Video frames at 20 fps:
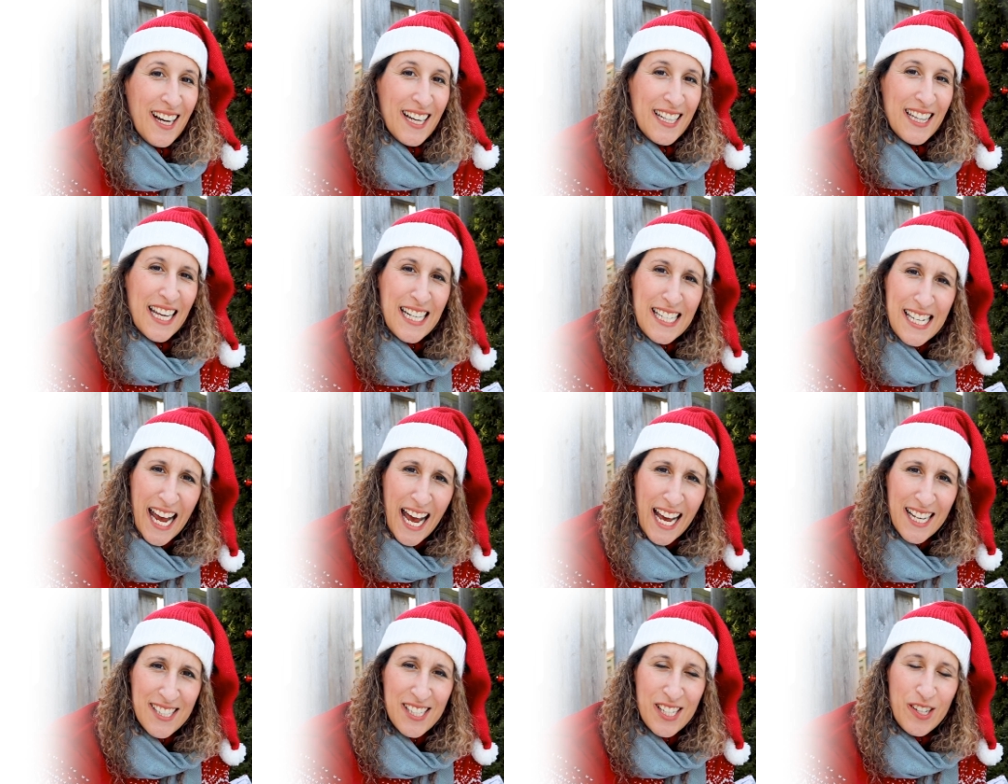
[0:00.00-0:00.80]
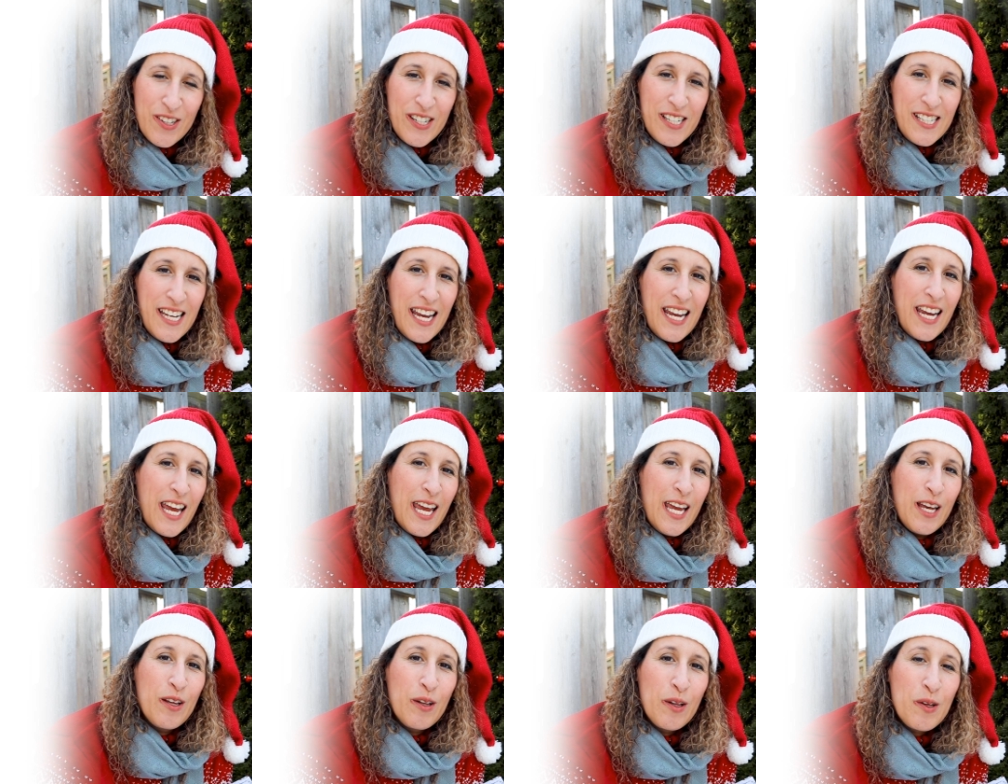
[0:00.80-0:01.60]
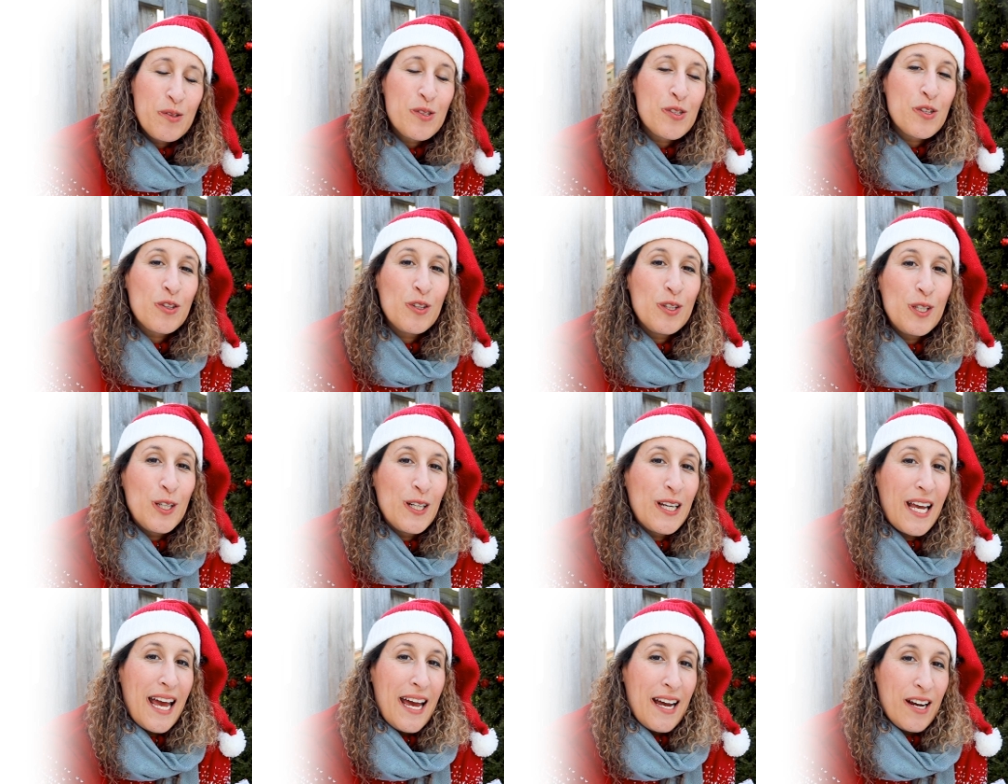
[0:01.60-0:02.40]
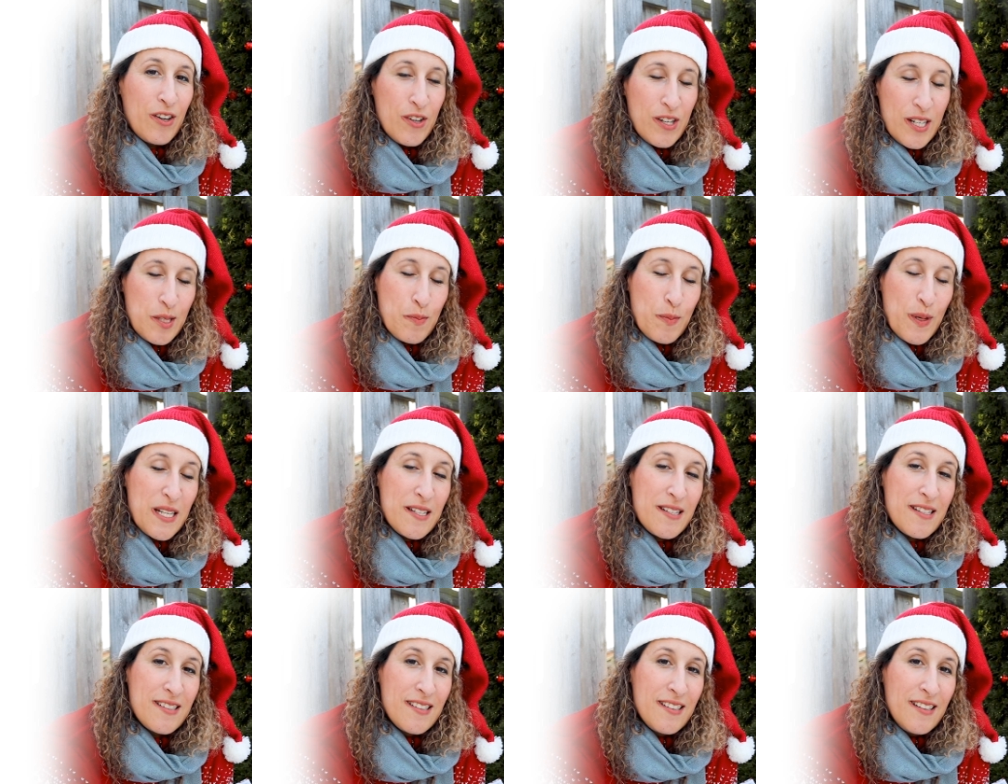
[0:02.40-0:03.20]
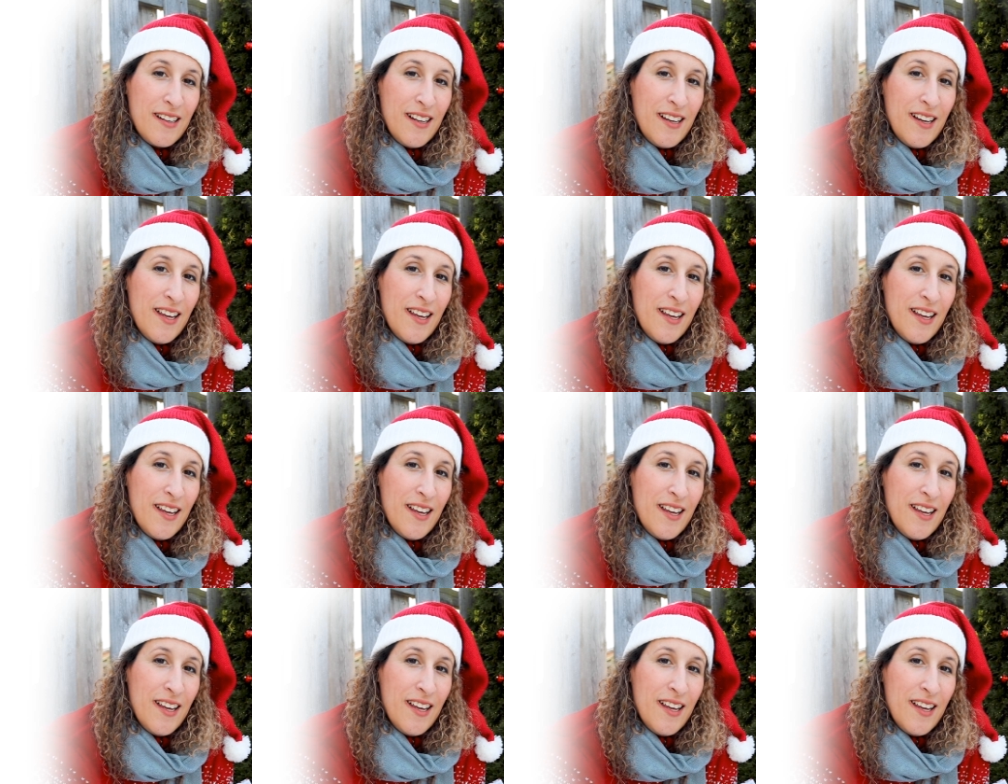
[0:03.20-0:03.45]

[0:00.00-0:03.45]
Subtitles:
I'd like to ask you to take a closer look at Christmas.